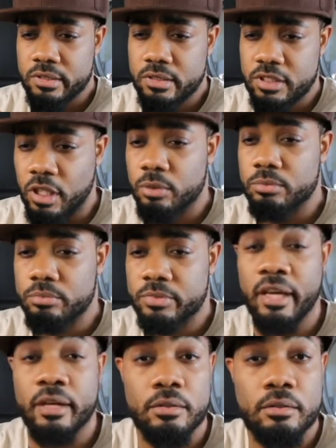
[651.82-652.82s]
So
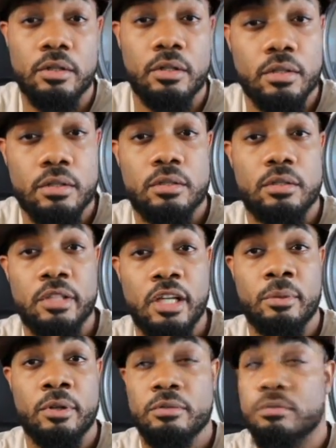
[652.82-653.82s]
yeah,
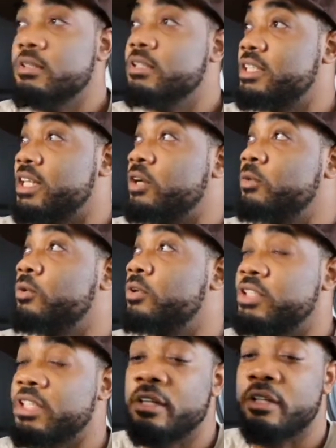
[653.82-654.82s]
bro. Stay
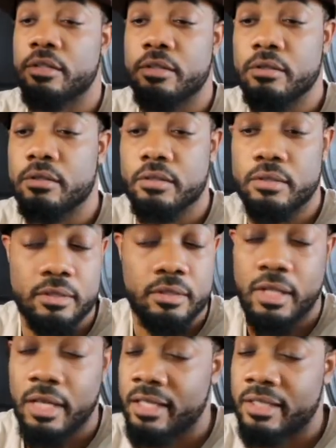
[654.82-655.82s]
quarantined
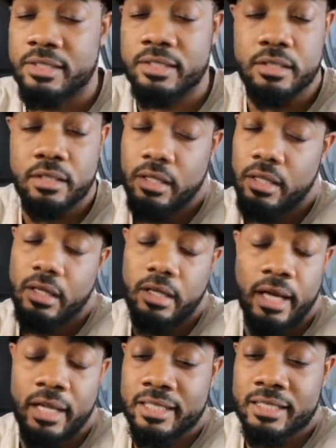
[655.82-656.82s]
as
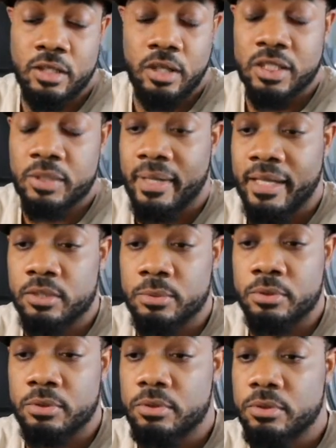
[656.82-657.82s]
I guess long as
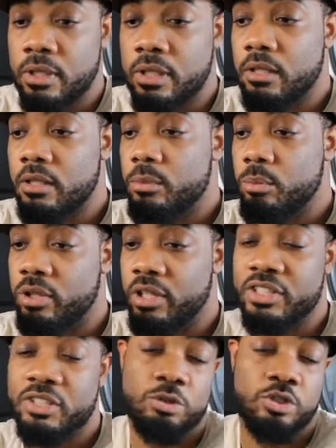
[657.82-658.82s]
possible.
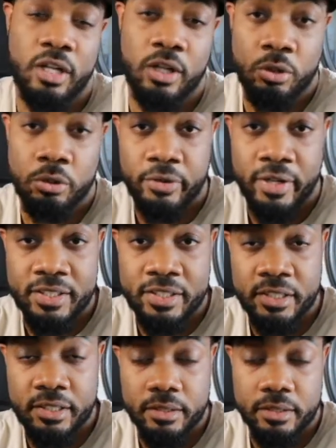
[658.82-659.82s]
Please don't try to go
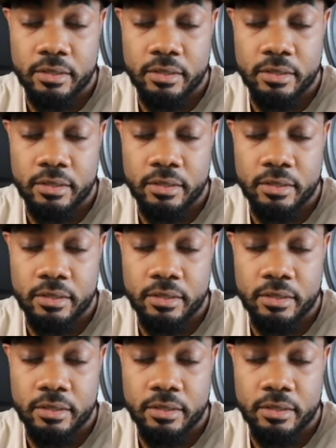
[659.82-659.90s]
crazy.